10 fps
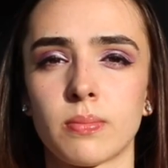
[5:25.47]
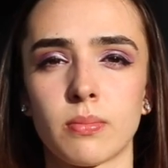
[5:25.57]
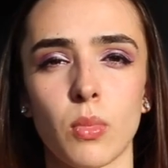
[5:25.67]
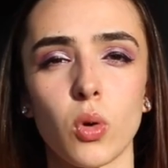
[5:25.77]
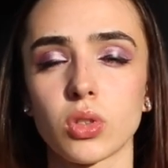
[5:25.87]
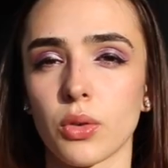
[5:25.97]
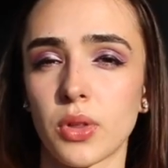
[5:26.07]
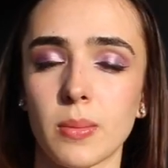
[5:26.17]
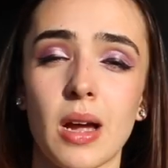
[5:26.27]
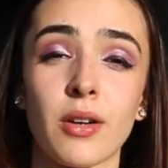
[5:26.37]
Most of
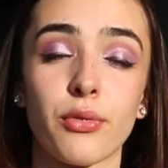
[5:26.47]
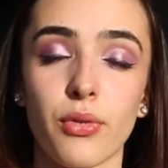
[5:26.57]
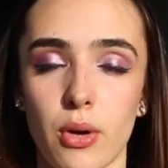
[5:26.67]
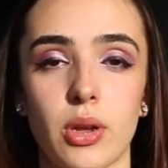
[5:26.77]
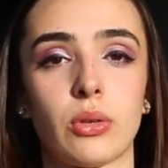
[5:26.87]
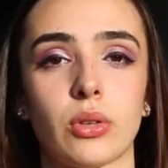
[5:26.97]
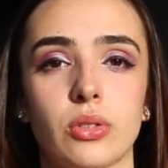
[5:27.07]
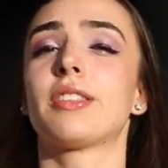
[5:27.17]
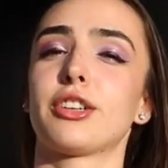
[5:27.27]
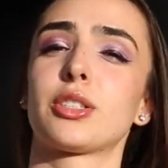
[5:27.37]
them are very
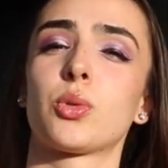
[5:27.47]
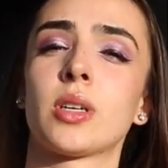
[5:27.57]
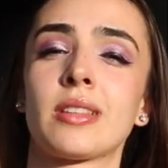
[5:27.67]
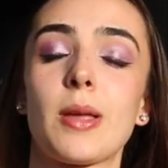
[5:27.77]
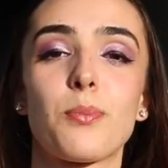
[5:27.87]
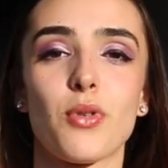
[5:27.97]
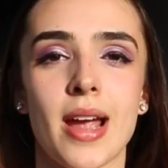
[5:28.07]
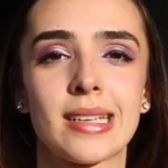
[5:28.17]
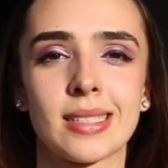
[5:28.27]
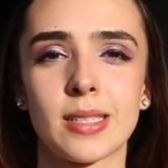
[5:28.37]
good. Third one, the
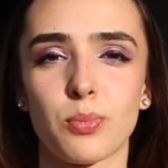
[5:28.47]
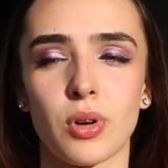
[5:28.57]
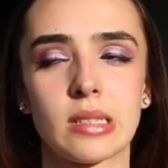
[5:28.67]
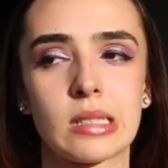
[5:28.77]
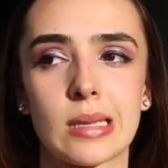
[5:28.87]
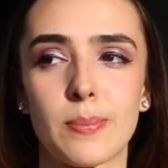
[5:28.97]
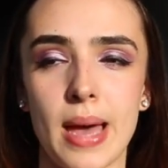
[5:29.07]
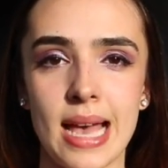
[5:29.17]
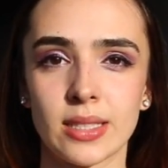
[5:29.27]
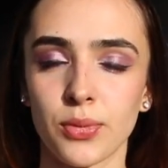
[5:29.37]
price. The price is the
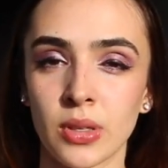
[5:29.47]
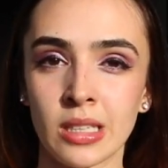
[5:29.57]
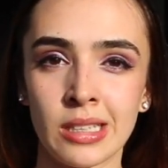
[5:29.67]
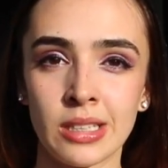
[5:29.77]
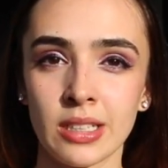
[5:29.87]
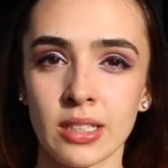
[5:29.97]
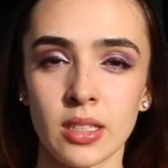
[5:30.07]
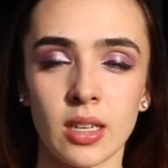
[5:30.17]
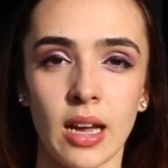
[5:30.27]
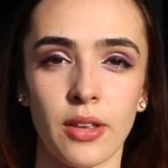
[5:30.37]
best thing
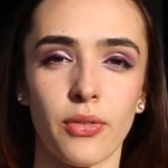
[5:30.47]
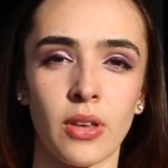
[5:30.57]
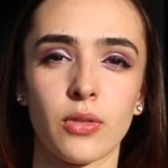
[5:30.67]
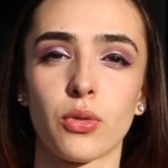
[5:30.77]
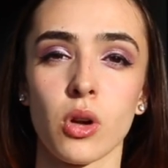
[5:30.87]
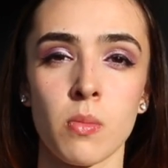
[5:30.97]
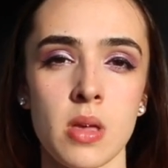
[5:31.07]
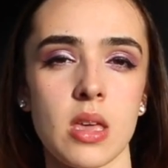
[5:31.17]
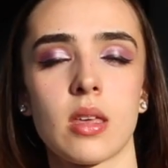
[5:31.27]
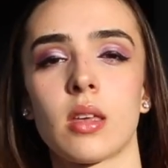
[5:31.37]
here, I think, for
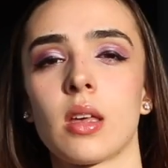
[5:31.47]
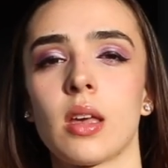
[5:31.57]
me.